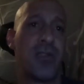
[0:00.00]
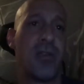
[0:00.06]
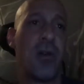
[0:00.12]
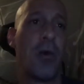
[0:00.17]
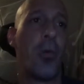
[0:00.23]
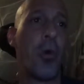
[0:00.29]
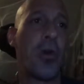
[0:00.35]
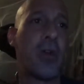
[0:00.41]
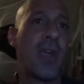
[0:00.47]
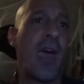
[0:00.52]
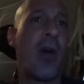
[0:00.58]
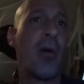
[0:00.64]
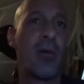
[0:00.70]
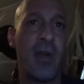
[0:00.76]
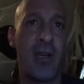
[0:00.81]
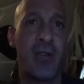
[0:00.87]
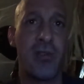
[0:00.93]
to work
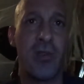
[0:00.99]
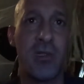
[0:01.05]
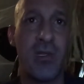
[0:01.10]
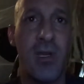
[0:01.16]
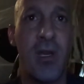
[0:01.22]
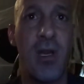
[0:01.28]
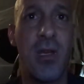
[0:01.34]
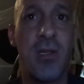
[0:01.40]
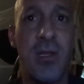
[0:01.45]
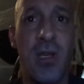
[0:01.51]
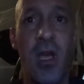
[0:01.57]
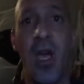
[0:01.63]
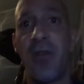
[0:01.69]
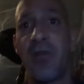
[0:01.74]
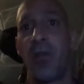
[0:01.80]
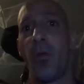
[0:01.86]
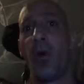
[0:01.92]
out and exercise.
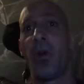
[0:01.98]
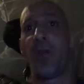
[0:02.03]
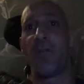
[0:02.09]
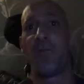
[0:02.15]
Yeah, you want a